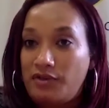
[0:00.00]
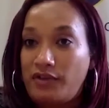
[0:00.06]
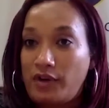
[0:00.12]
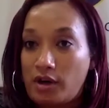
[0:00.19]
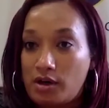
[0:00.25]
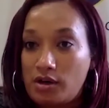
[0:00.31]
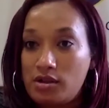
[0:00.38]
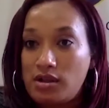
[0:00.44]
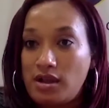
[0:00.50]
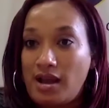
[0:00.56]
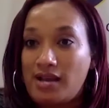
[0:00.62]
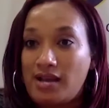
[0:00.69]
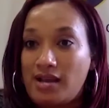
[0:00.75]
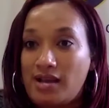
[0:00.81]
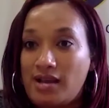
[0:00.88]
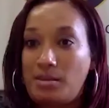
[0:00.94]
first
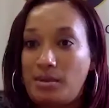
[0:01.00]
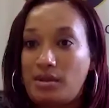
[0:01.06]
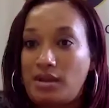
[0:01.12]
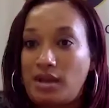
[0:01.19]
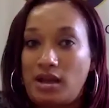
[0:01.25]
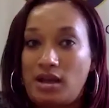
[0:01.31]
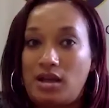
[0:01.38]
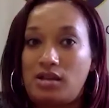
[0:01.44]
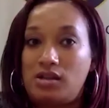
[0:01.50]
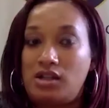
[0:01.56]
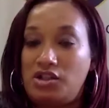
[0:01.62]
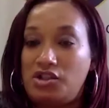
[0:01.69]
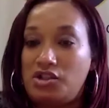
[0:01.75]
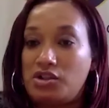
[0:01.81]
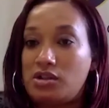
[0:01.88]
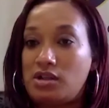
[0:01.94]
as empathetic
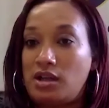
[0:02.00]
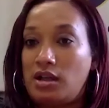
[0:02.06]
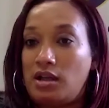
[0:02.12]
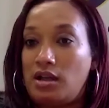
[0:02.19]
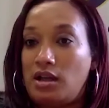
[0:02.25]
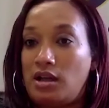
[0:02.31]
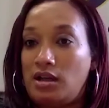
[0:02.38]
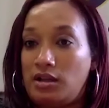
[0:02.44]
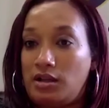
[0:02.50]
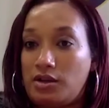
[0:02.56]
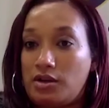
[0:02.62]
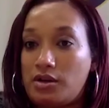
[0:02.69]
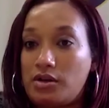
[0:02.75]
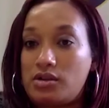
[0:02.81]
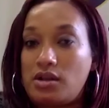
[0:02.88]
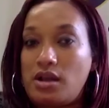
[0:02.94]
teachers and
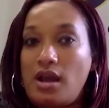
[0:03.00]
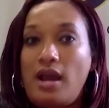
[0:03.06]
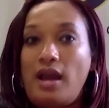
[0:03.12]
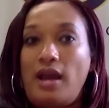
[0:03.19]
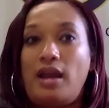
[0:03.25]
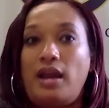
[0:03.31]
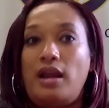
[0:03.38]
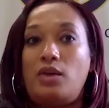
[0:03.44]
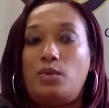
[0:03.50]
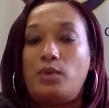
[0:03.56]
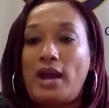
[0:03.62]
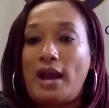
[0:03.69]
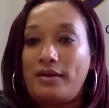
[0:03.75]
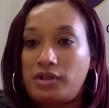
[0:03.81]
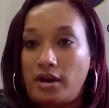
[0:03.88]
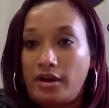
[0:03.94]
leaders. And we
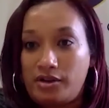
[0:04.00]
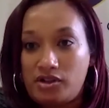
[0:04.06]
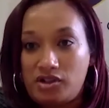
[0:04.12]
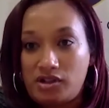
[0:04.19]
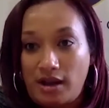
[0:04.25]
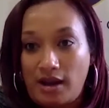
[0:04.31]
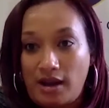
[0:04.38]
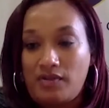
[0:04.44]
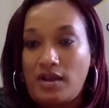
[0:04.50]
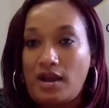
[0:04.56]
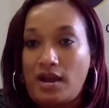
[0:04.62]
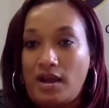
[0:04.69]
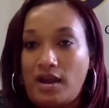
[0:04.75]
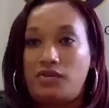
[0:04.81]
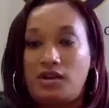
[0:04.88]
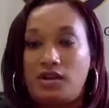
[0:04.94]
have to understand that
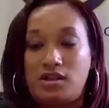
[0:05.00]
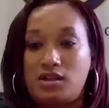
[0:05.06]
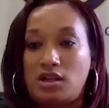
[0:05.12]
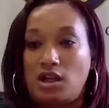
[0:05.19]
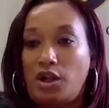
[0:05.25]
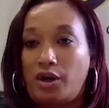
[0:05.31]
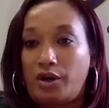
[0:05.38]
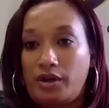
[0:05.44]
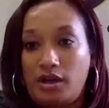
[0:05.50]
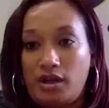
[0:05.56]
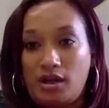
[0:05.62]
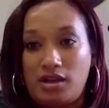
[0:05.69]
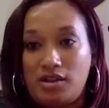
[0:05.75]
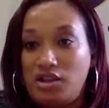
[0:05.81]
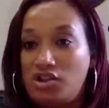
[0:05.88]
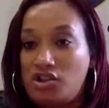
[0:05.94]
this is a learning
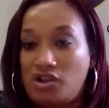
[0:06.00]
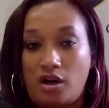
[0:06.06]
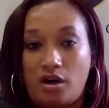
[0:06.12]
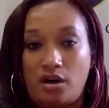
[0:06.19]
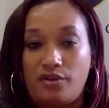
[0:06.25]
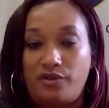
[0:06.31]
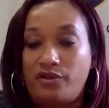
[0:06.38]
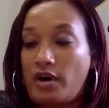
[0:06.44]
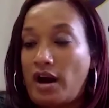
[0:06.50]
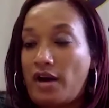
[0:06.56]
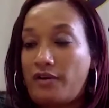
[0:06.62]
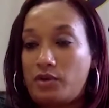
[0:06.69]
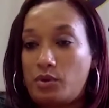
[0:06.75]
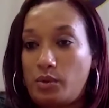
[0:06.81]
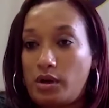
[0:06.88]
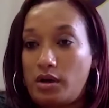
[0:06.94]
and teaching curve for
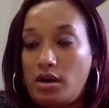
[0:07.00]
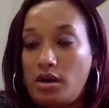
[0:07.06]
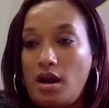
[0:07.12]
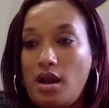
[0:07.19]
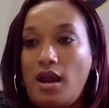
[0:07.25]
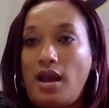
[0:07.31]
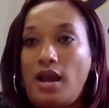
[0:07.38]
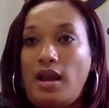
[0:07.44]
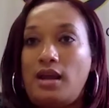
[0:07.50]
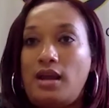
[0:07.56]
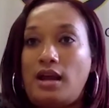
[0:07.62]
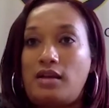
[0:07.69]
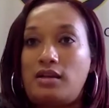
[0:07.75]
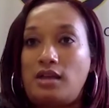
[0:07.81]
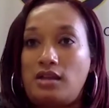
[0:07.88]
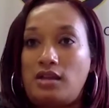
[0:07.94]
everyone. And
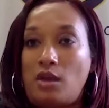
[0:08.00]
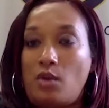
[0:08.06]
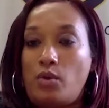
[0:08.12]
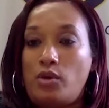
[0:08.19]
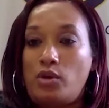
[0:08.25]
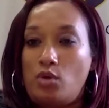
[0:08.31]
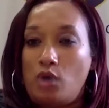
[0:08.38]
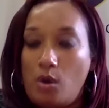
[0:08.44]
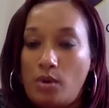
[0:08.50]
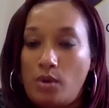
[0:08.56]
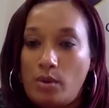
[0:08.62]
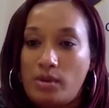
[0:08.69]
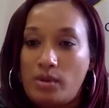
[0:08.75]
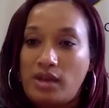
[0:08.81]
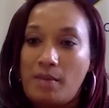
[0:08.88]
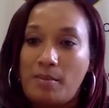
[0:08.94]
I think that when you go in
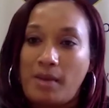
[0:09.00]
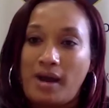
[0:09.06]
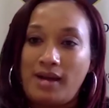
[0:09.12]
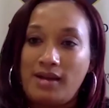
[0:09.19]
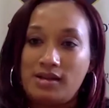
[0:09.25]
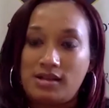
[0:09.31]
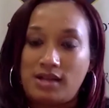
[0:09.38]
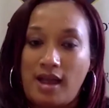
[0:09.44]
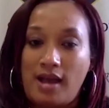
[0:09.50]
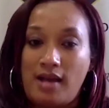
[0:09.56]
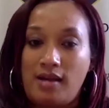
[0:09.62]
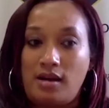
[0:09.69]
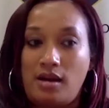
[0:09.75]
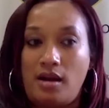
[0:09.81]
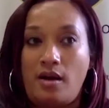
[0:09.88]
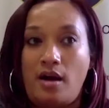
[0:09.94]
with that mindset,
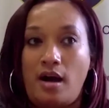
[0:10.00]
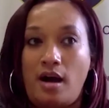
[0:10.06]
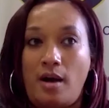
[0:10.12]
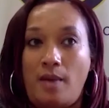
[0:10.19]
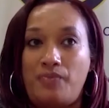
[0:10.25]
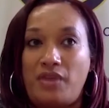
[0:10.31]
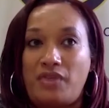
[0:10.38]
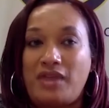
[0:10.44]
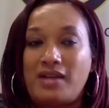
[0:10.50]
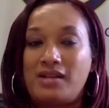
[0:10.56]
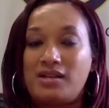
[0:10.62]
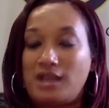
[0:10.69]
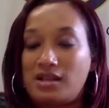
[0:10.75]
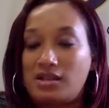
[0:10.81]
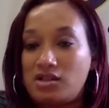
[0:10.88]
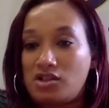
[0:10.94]
that
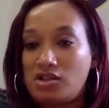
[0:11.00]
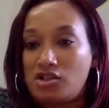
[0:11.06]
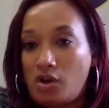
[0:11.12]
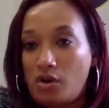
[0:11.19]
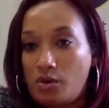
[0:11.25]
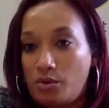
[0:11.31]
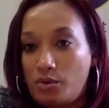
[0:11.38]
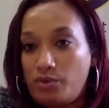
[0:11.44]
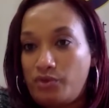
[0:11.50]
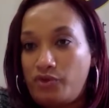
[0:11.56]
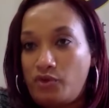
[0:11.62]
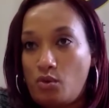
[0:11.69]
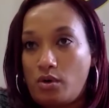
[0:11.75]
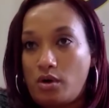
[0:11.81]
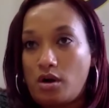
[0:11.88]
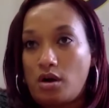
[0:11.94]
sets the tone
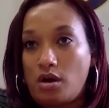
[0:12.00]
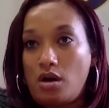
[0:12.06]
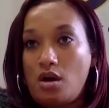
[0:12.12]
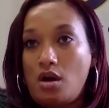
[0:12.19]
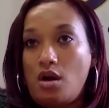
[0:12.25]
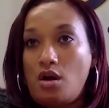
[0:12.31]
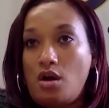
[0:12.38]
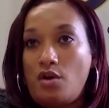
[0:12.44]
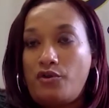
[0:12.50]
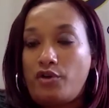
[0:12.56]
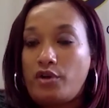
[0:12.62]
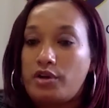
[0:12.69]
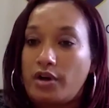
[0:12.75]
for your